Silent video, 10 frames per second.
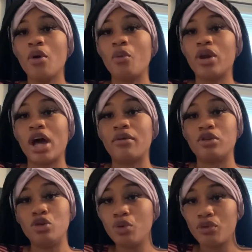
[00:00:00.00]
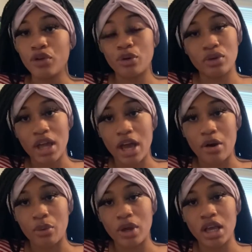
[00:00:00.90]
when I do feel
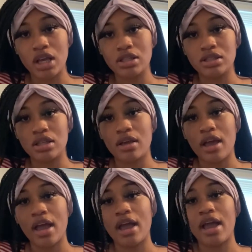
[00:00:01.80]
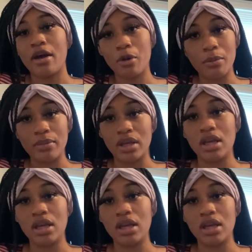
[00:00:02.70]
down is helped me.